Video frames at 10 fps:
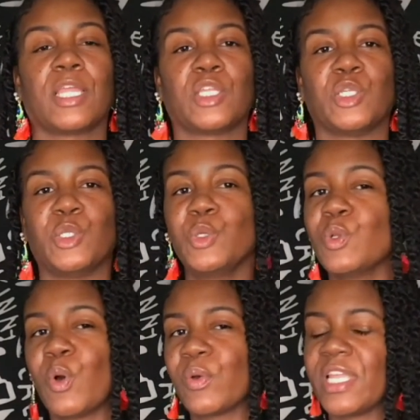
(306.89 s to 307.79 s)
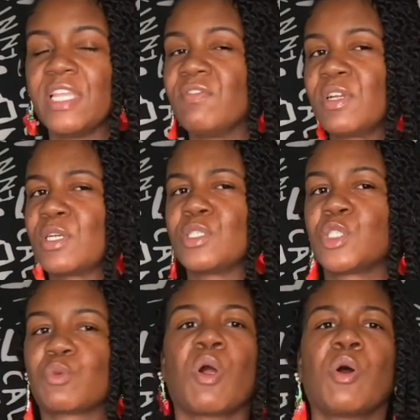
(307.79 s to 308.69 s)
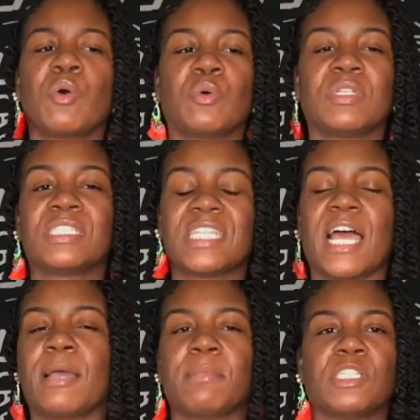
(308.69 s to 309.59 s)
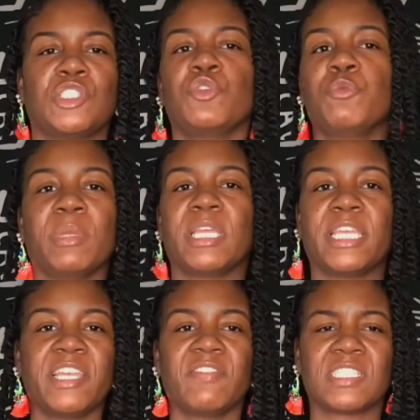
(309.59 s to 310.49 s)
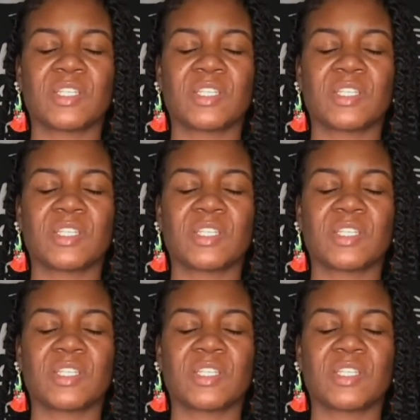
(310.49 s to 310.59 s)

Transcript: you don't even control the time that you've been given.